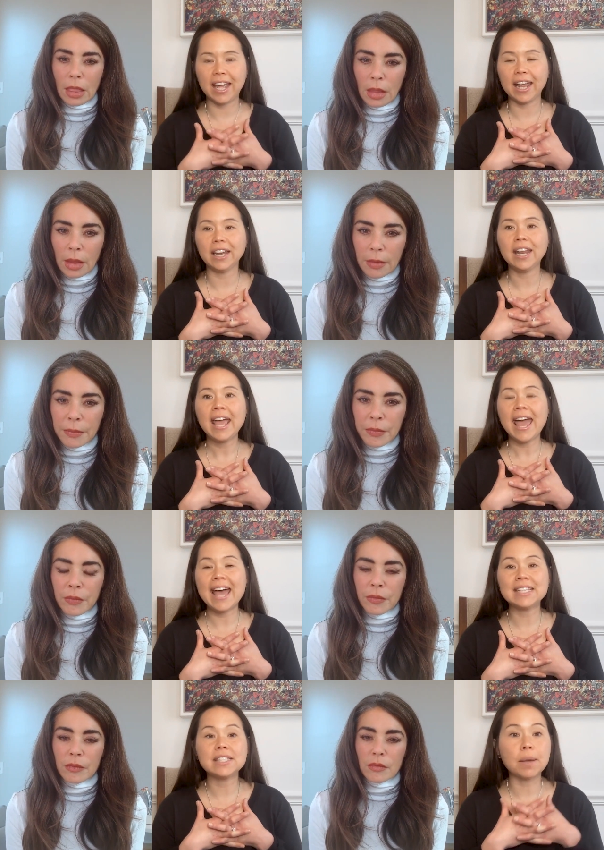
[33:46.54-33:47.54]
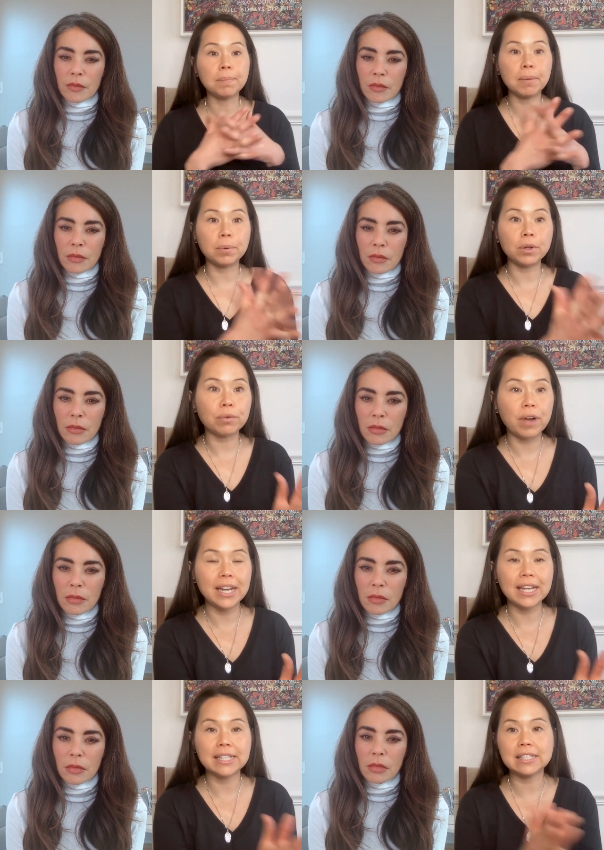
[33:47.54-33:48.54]
Speaker 1: in. And some people are
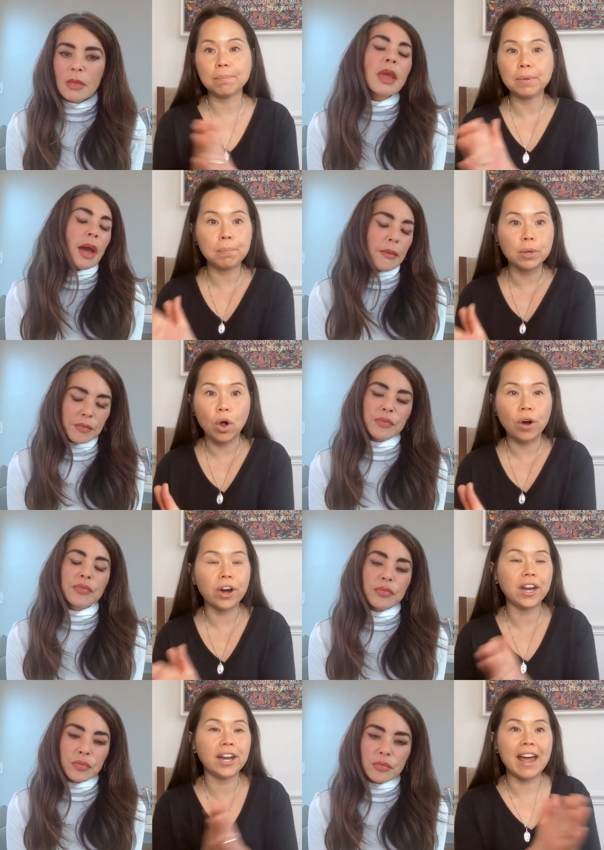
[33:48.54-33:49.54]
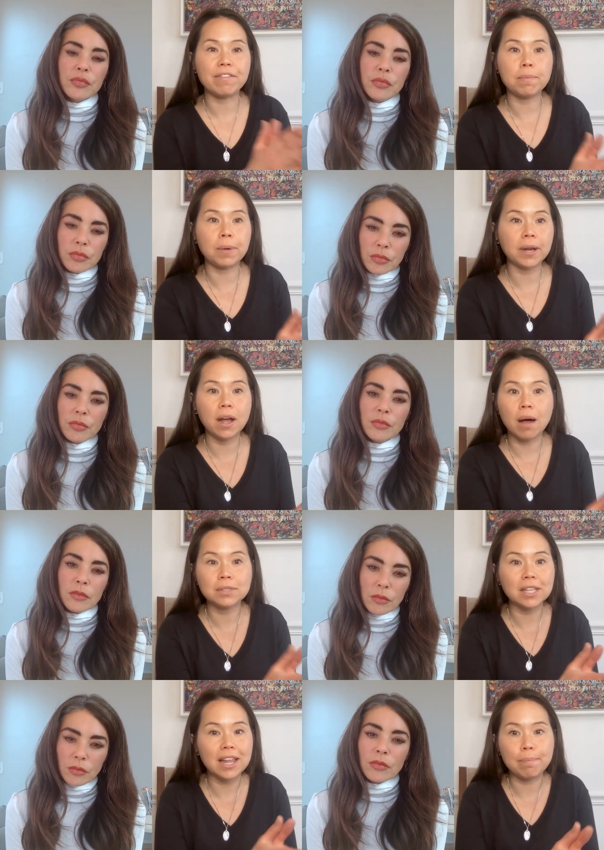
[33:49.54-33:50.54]
ready and some people aren't and everybody
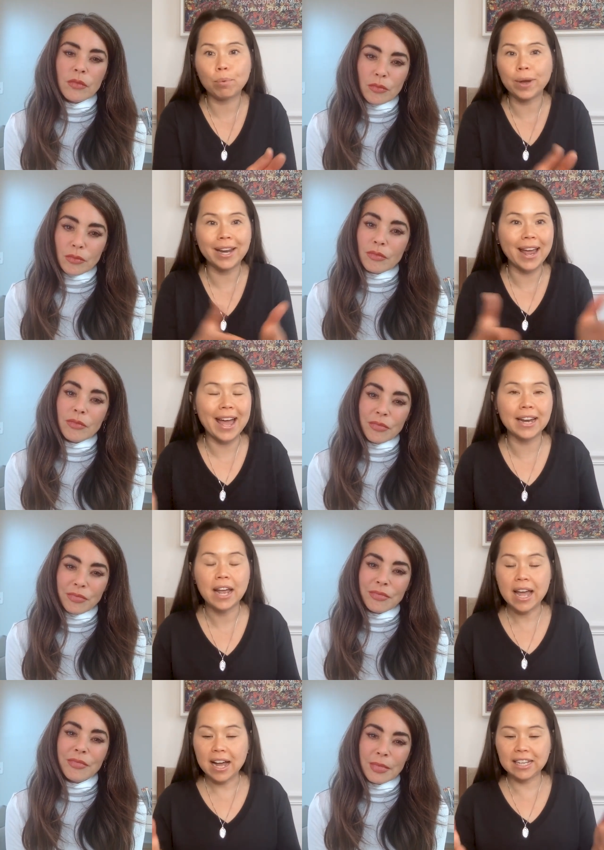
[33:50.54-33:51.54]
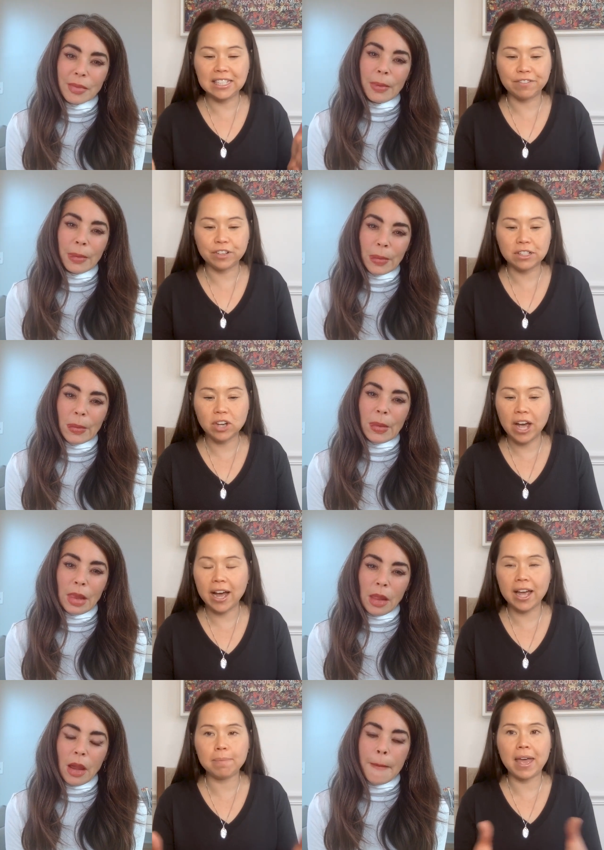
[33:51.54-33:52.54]
comes to that point at a different
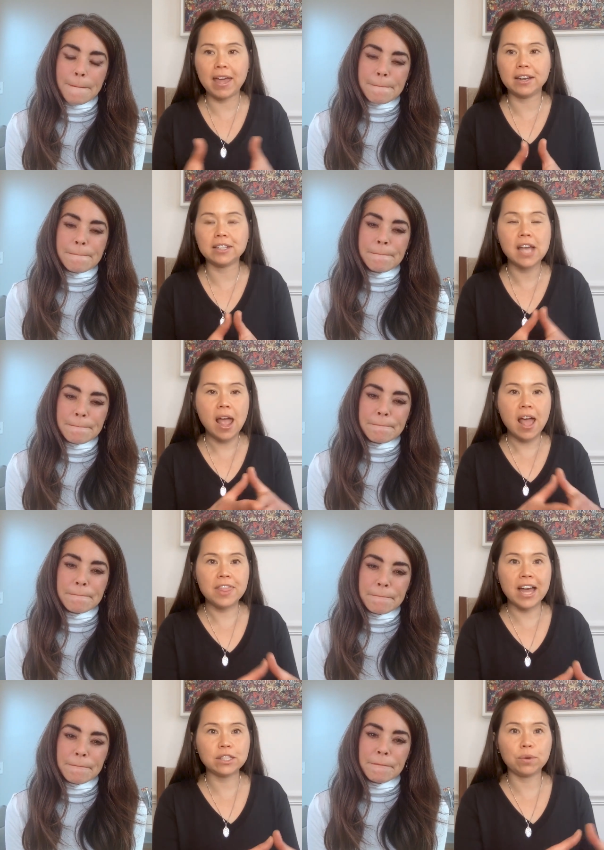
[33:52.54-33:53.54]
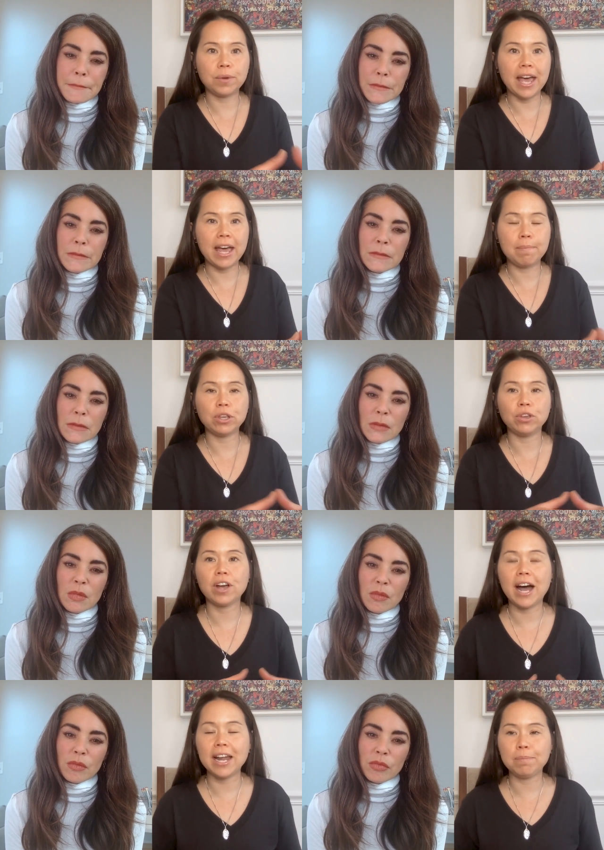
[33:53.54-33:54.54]
time and that's okay. But you
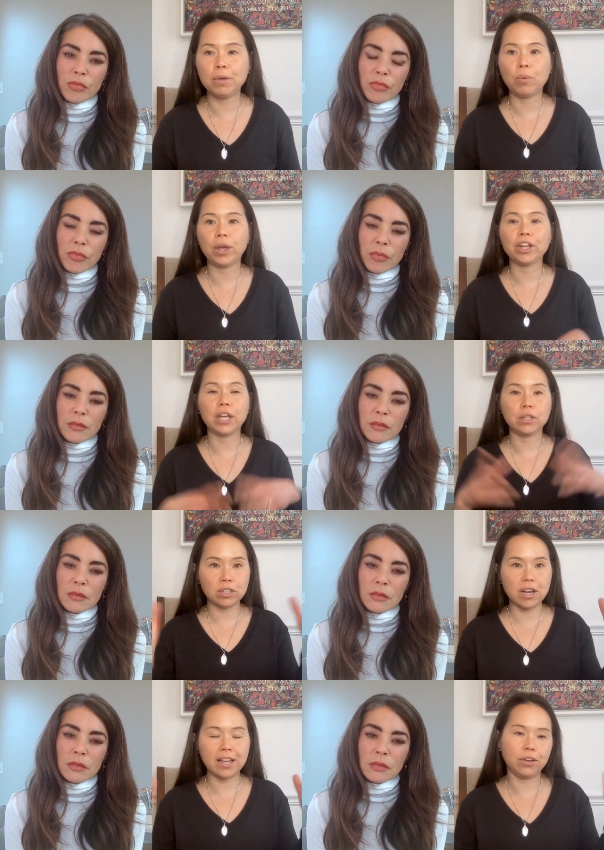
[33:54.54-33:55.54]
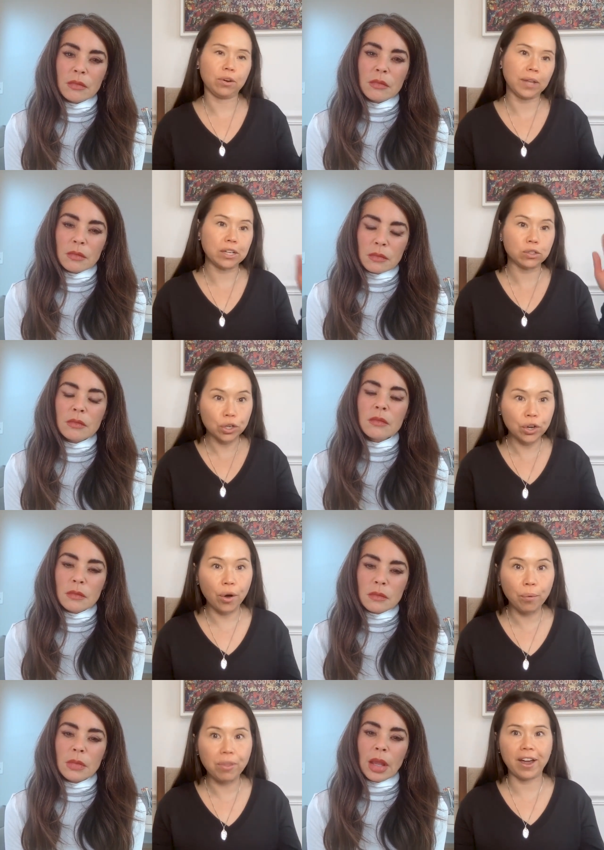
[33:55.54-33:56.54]
got to be willing, uh, you know, like to
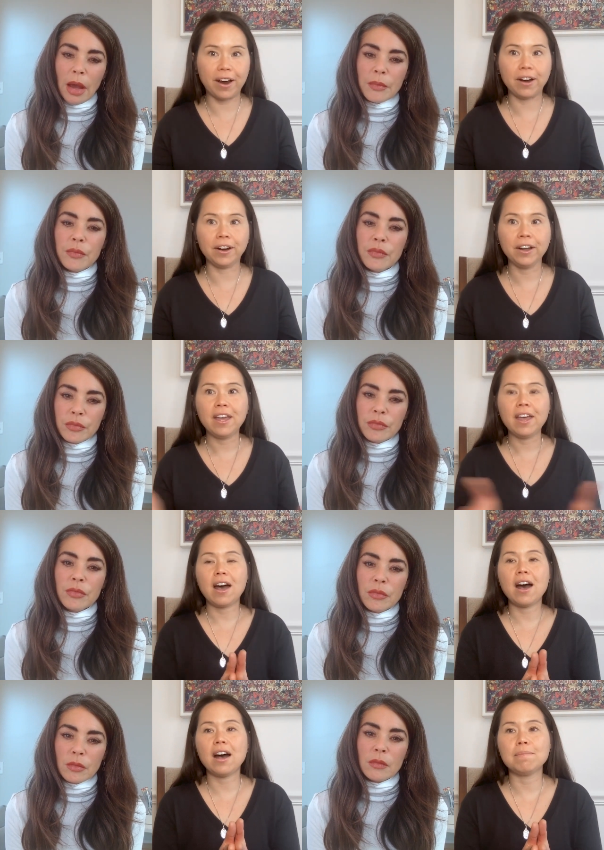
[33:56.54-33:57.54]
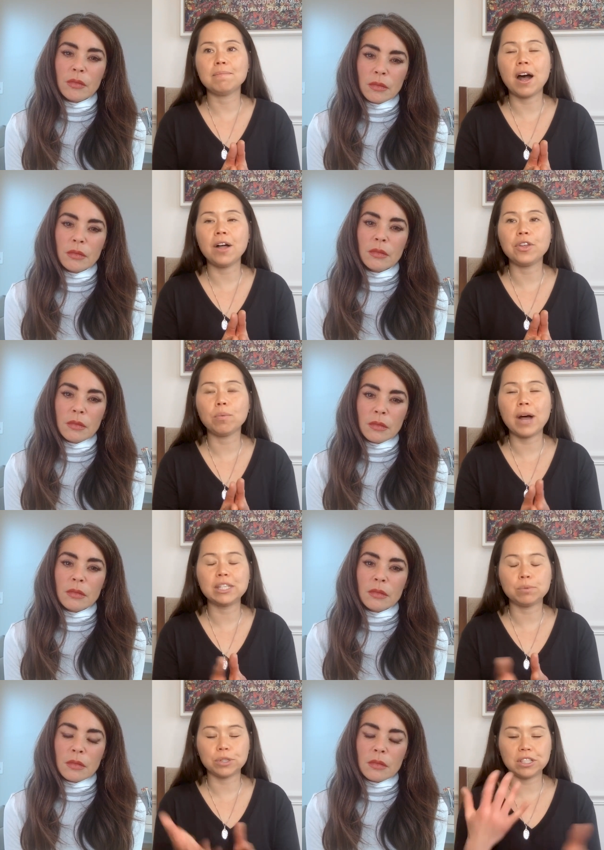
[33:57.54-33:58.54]
go there.
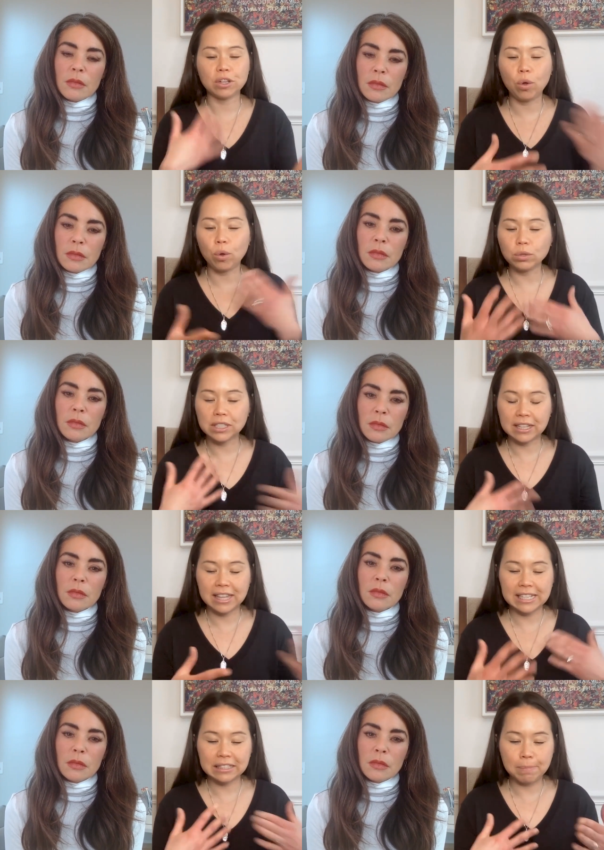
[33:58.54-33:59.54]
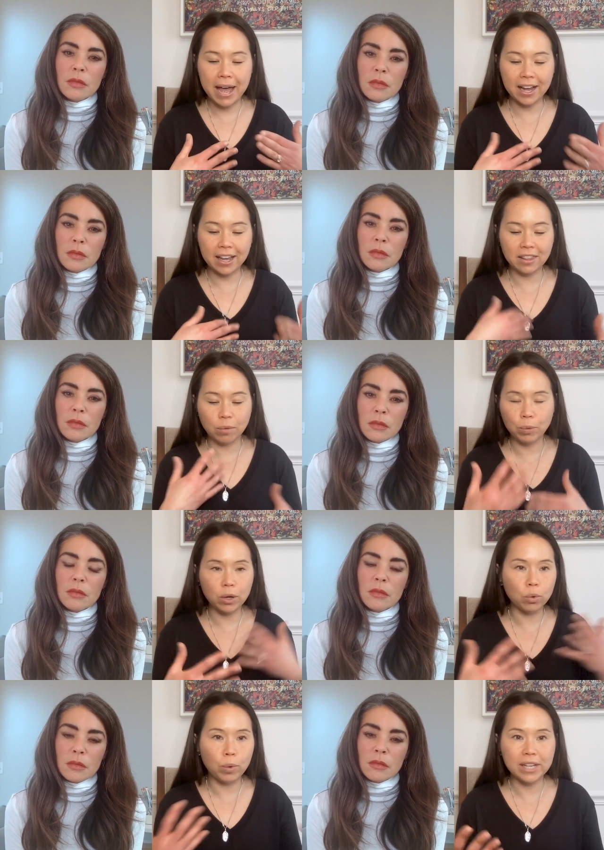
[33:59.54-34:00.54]
Otherwise, we're still holding things back. And then we
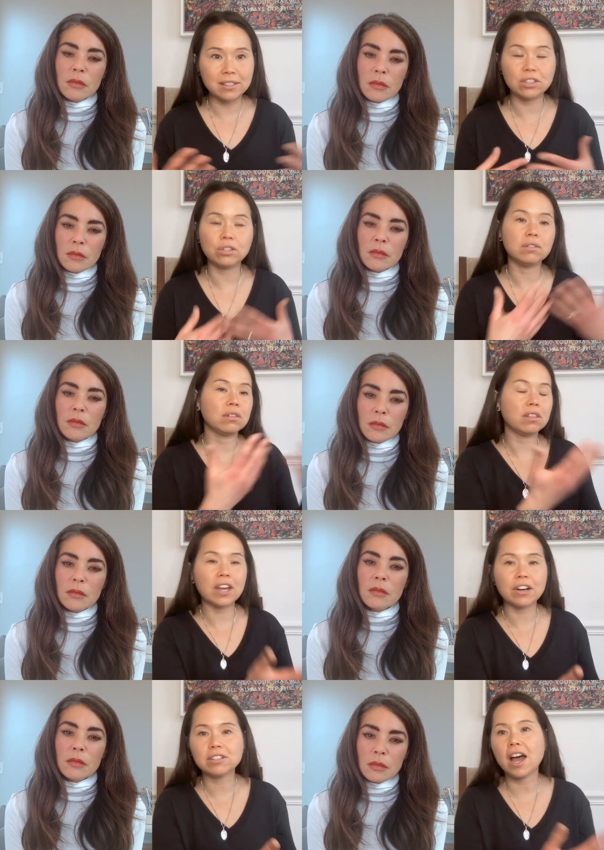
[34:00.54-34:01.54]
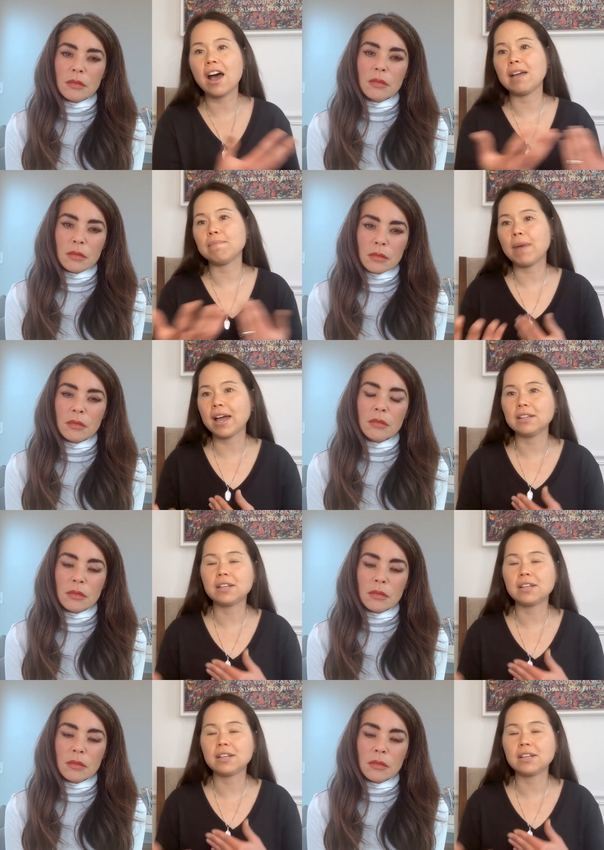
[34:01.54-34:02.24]
could waste their time, my